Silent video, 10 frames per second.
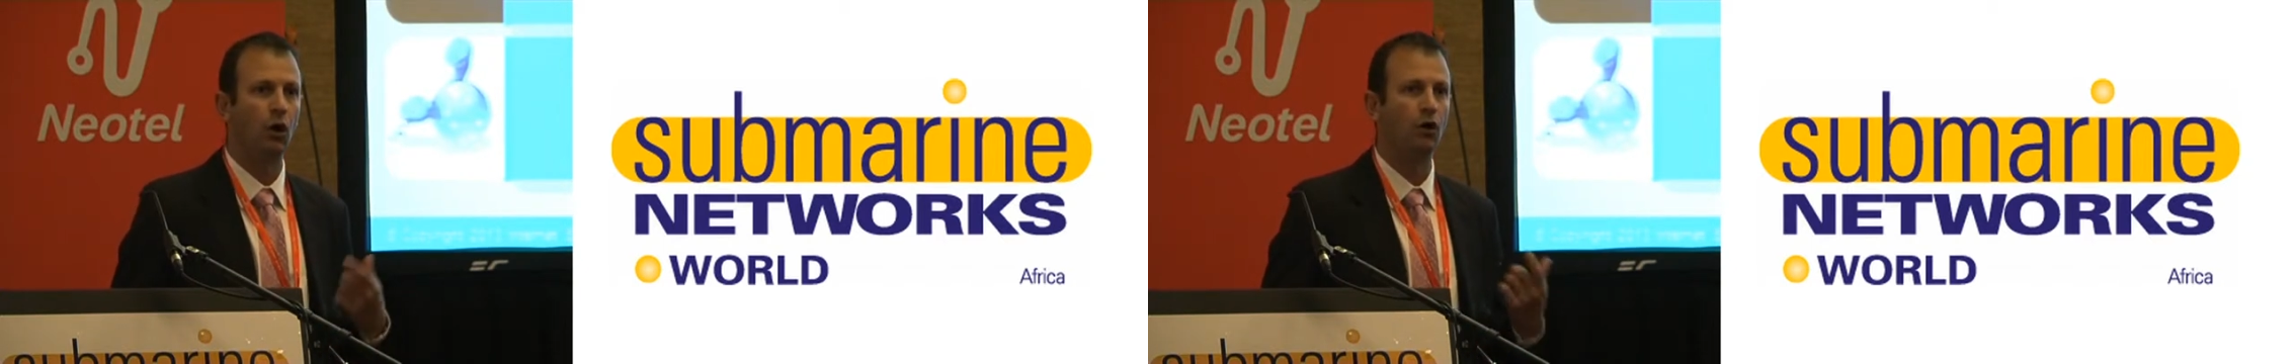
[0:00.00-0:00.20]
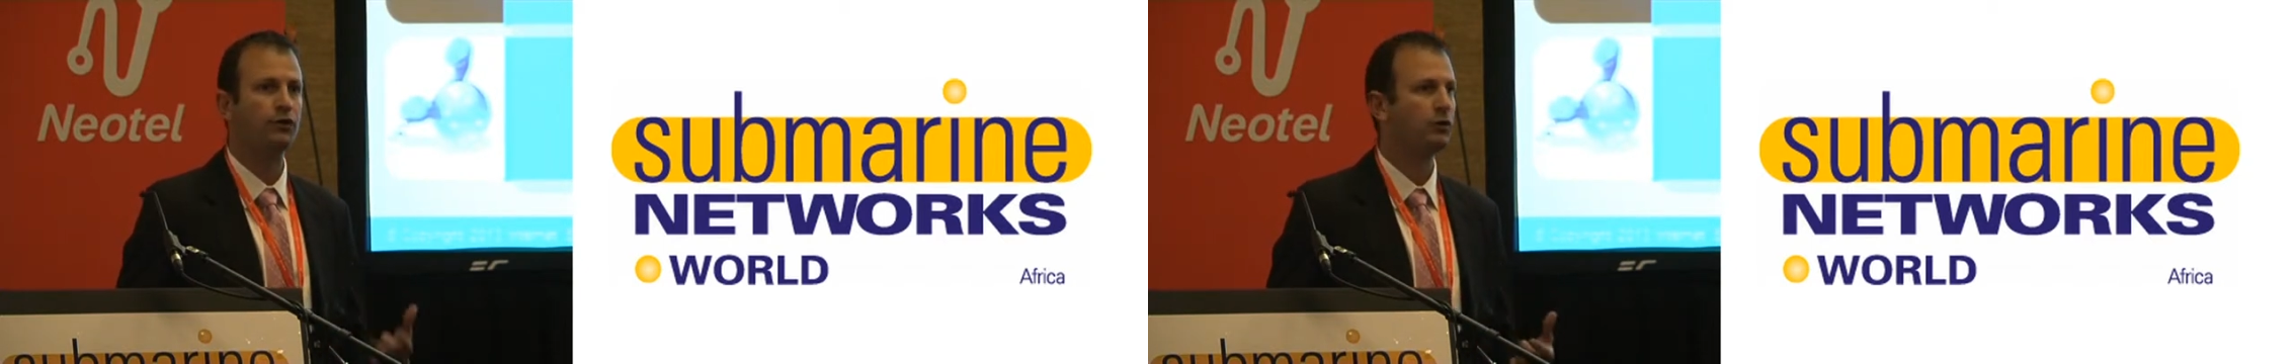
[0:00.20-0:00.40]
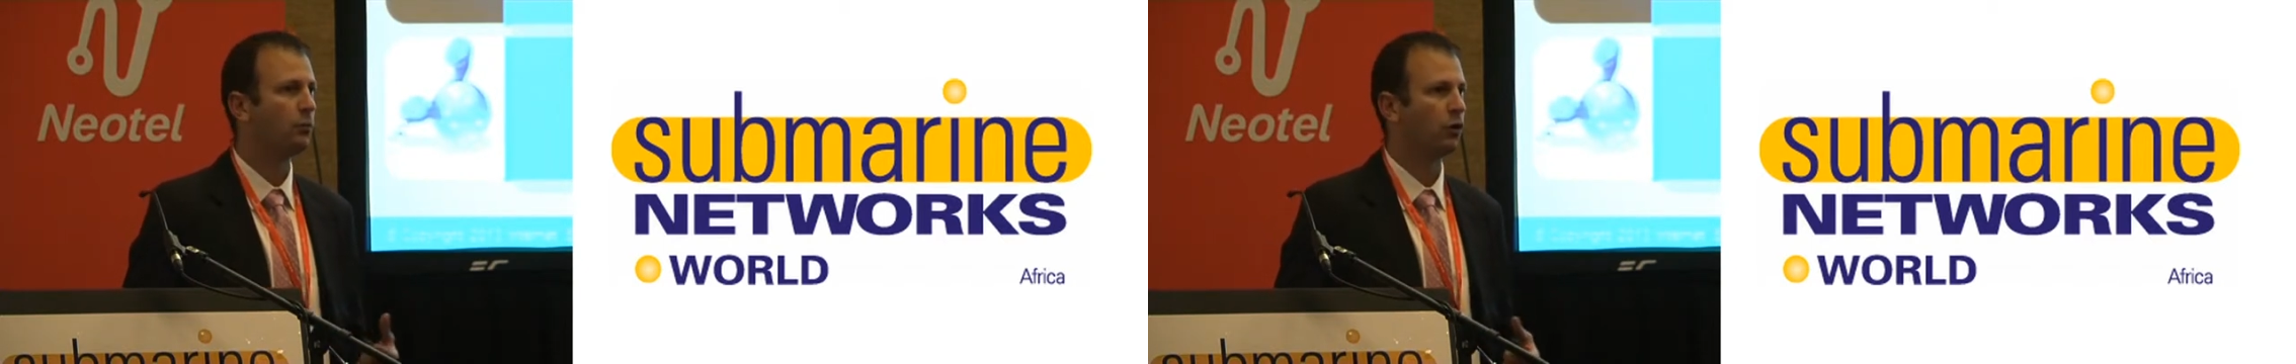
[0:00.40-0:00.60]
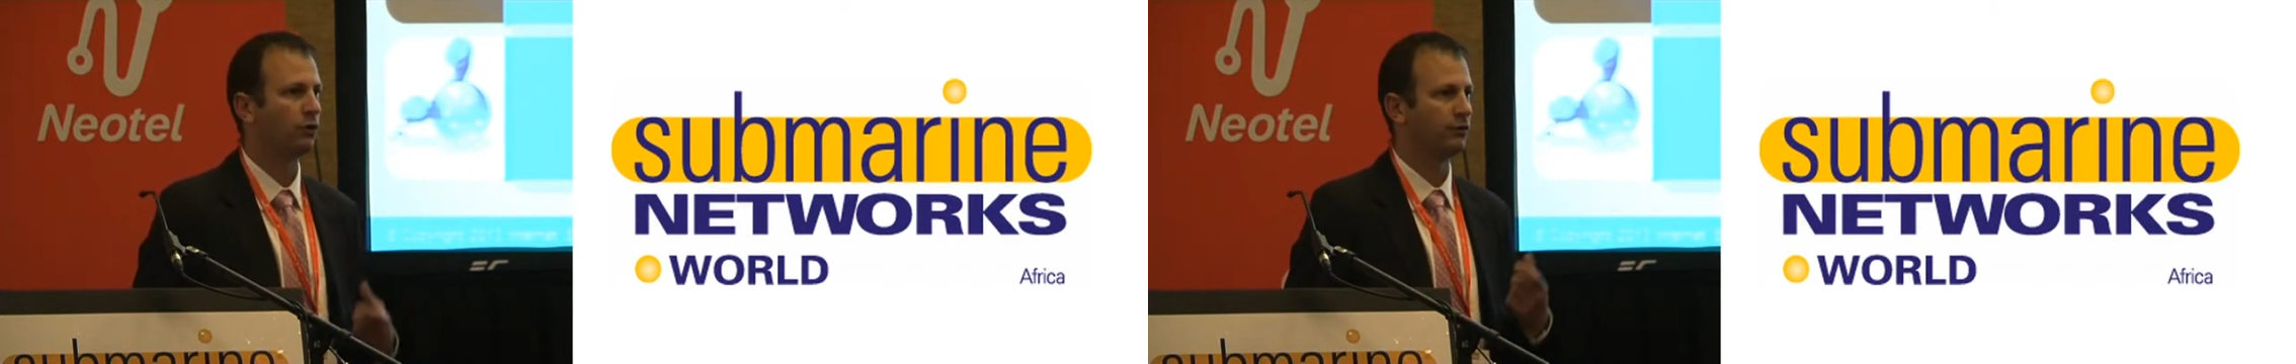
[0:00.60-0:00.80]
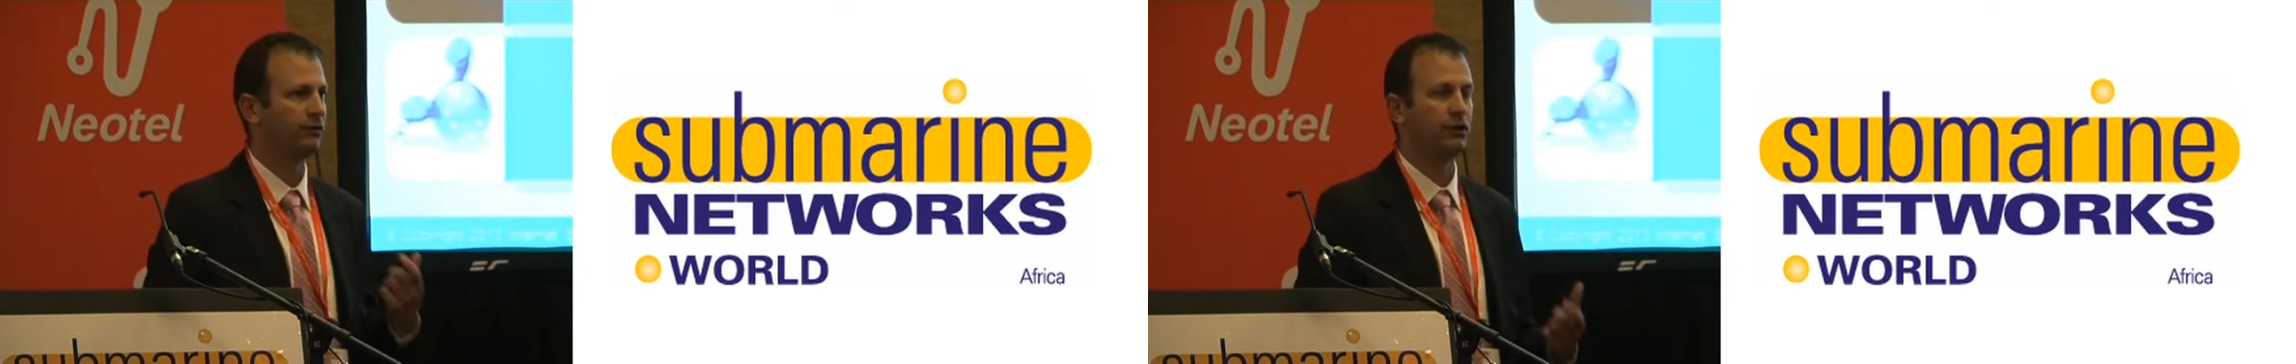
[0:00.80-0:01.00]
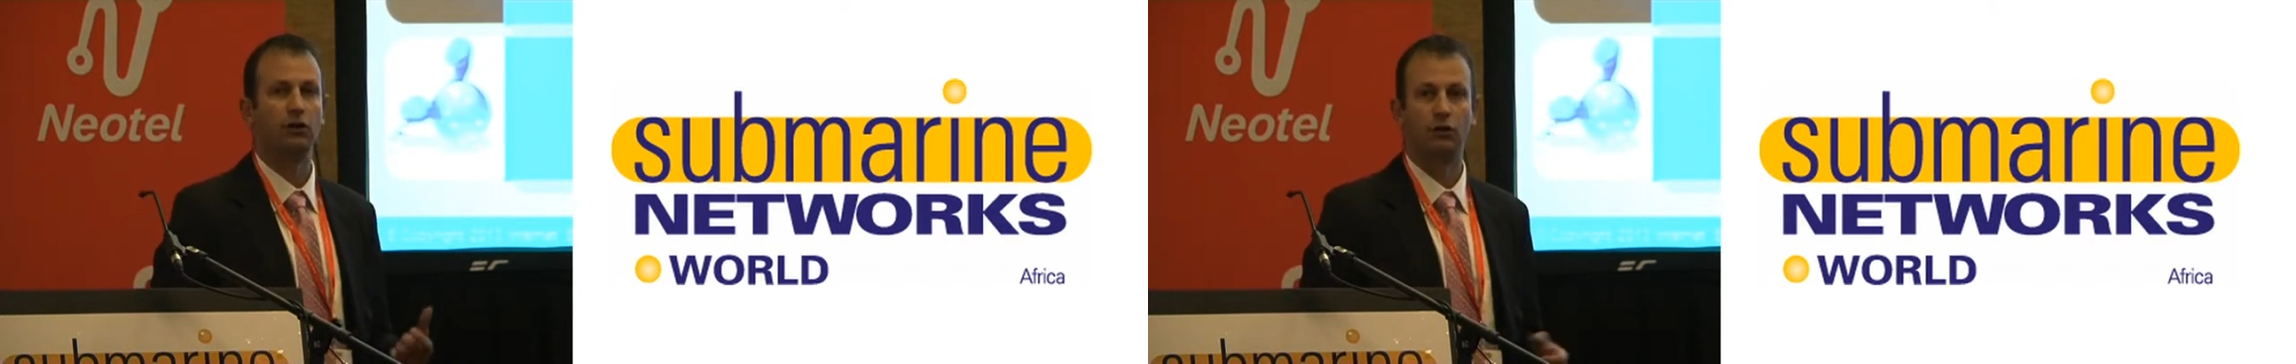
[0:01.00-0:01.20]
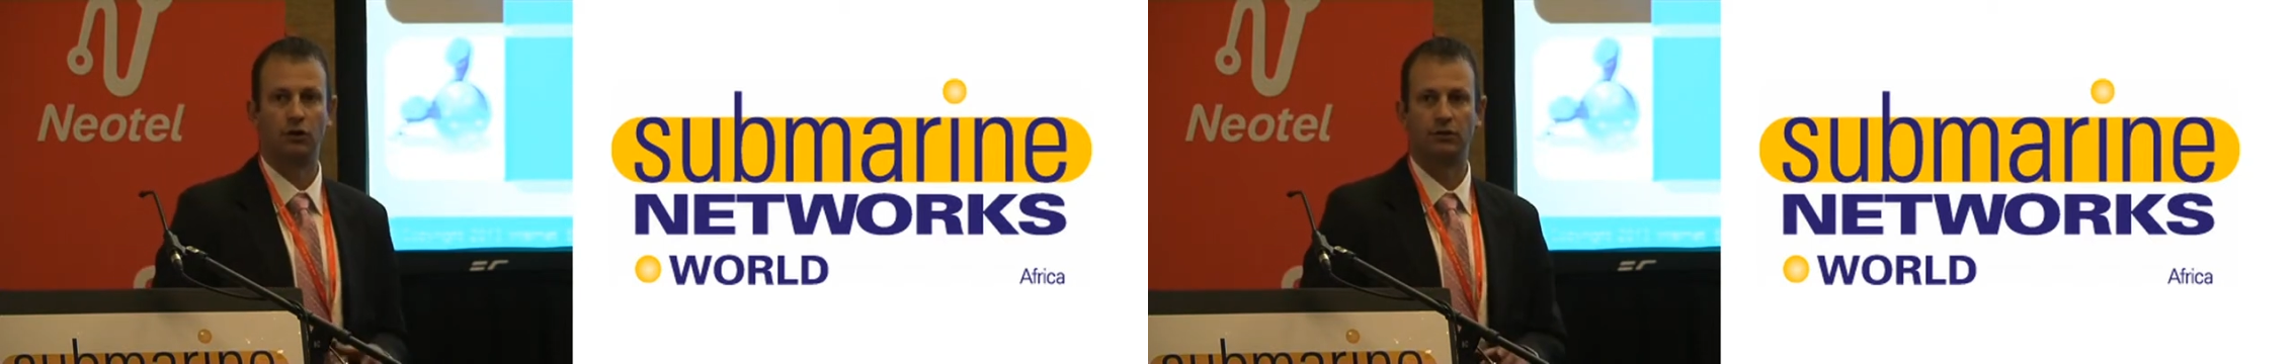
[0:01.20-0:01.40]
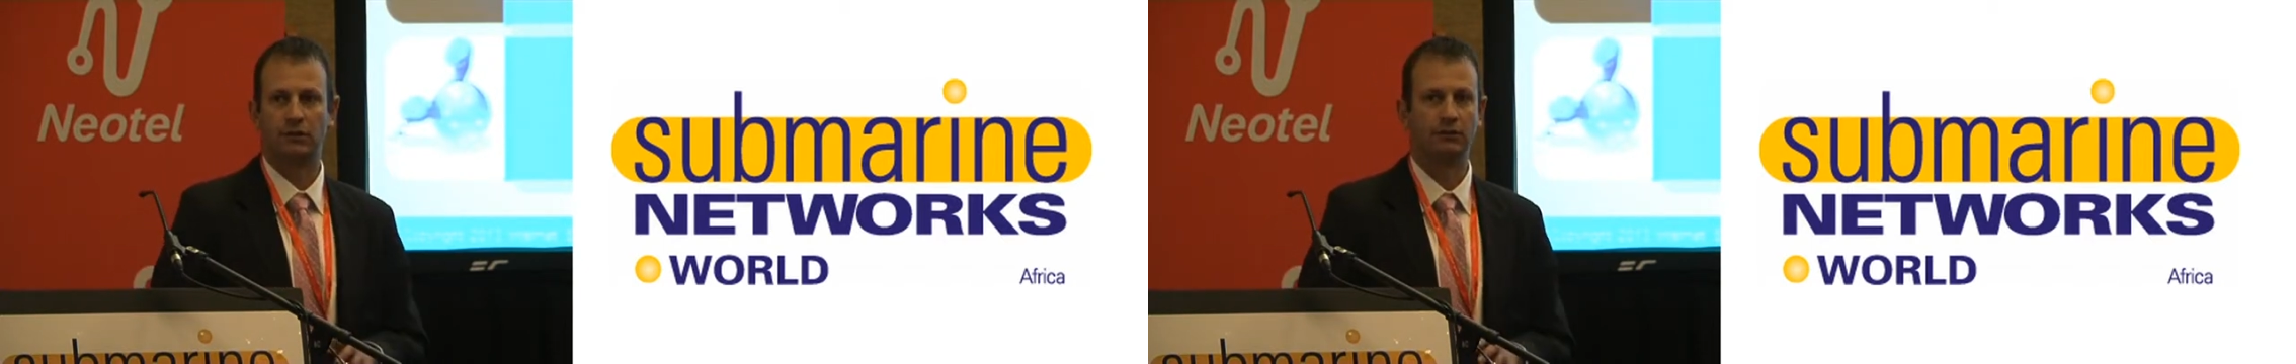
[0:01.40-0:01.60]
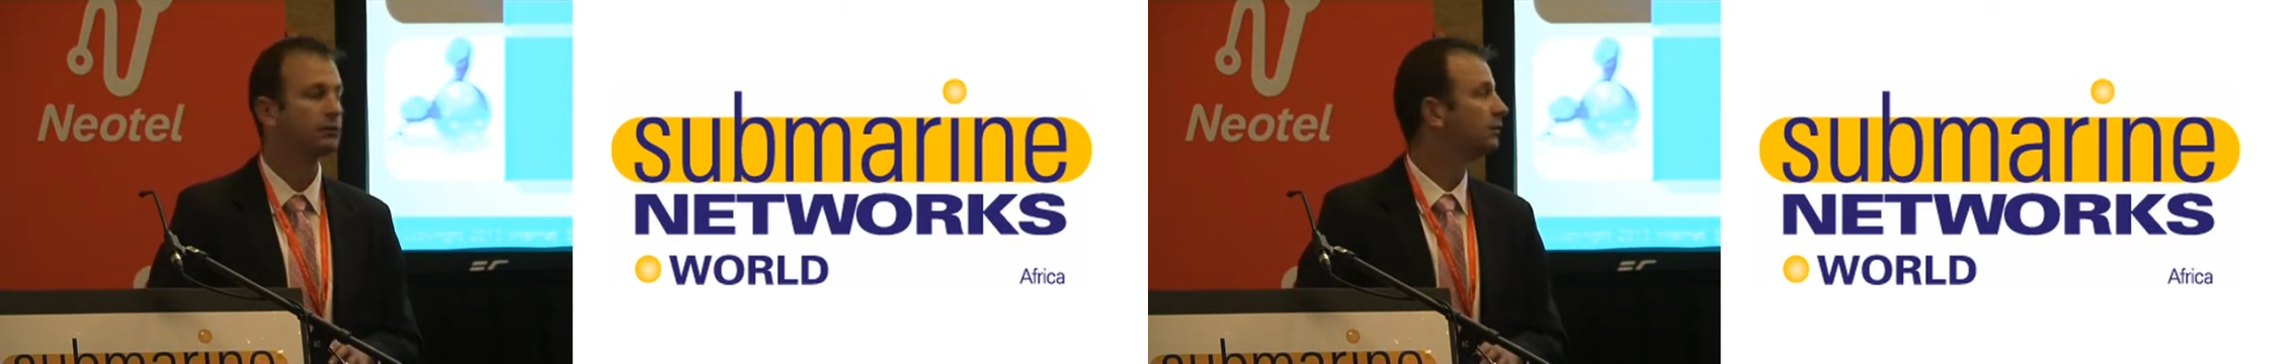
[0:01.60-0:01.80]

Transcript: on-demand video content.